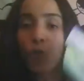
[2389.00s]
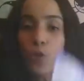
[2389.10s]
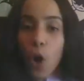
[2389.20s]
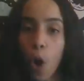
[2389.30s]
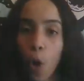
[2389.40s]

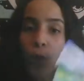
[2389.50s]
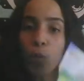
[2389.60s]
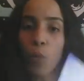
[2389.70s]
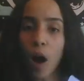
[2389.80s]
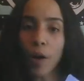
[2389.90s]
know what
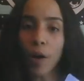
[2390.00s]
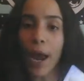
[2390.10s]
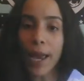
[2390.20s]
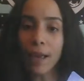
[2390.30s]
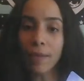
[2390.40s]
you want,
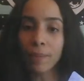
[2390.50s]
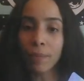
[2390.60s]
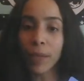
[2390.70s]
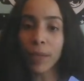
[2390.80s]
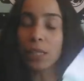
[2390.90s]
right?
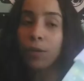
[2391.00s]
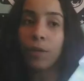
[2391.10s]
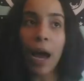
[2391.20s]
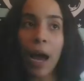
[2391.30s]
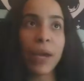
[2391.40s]
Because
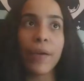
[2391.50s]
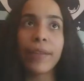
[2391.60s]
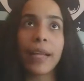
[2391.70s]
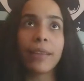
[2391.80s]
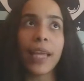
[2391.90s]
I'm
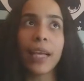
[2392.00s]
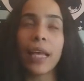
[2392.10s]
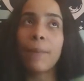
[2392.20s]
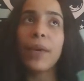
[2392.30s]
hearing that thing like,